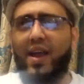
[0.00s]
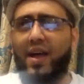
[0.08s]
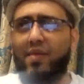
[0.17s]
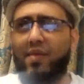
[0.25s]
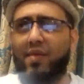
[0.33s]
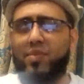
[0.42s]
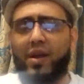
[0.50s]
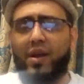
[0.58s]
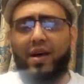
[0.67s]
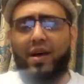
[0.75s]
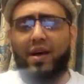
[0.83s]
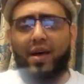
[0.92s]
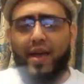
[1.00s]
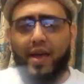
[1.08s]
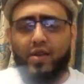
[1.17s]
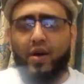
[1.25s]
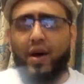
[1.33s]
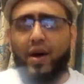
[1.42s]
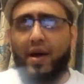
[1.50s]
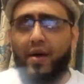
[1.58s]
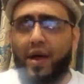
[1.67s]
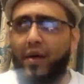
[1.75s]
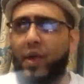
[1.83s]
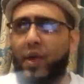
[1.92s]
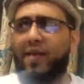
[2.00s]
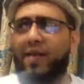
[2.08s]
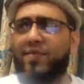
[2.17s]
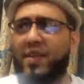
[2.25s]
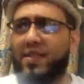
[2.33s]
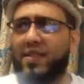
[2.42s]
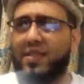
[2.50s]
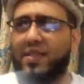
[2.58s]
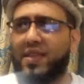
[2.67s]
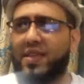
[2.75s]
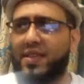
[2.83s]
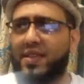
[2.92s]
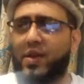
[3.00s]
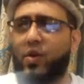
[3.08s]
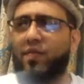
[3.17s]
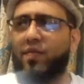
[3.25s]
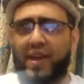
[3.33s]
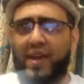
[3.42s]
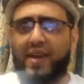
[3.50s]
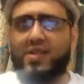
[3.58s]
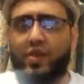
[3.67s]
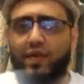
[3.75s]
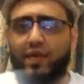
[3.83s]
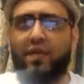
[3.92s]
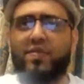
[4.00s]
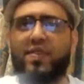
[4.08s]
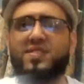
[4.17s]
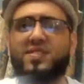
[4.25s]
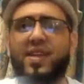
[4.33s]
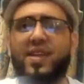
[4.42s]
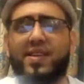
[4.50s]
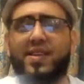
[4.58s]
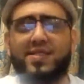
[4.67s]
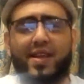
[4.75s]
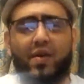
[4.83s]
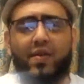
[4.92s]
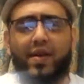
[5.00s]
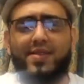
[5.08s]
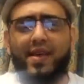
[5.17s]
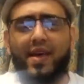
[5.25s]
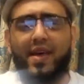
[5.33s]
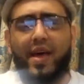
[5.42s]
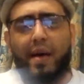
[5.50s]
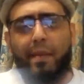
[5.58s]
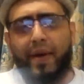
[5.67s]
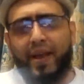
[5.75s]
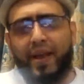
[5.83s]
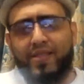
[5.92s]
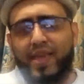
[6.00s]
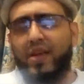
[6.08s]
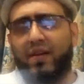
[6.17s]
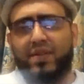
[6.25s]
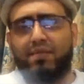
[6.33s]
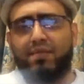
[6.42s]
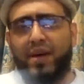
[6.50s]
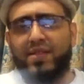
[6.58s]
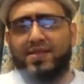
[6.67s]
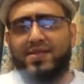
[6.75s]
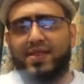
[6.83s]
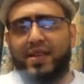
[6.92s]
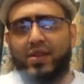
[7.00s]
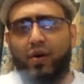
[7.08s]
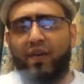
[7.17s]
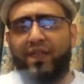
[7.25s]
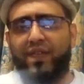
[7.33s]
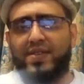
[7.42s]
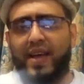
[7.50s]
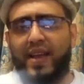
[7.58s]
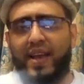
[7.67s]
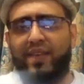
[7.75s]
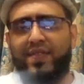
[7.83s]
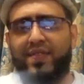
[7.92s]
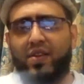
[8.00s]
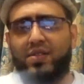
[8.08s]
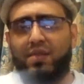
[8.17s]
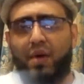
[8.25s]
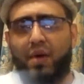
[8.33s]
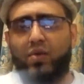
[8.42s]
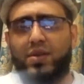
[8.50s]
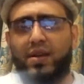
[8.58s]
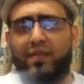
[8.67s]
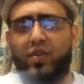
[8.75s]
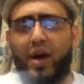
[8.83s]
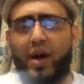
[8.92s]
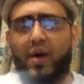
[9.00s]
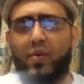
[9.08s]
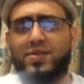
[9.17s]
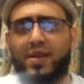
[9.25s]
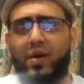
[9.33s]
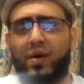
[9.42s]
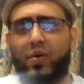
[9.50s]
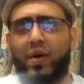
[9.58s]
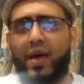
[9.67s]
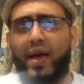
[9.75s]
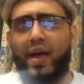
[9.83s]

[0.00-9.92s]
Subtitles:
alhamdulillah, we have the convenience of the facilities around us, but I think of the mothers and the orphans I left on the mountain a few hours ago,